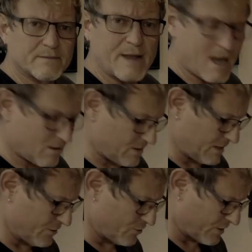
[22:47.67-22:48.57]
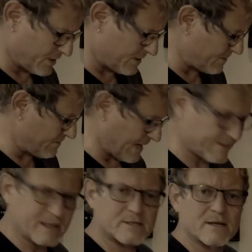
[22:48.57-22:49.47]
Now you can
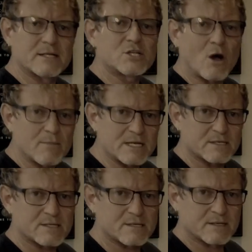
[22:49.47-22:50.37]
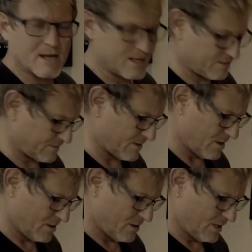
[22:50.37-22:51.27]
make that a dominant ninth,
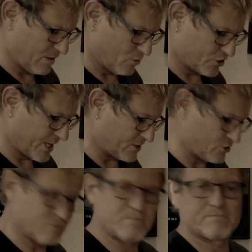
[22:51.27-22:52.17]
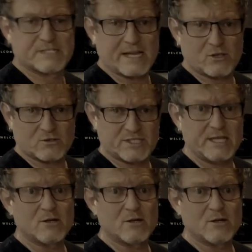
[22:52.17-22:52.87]
in which case you take your C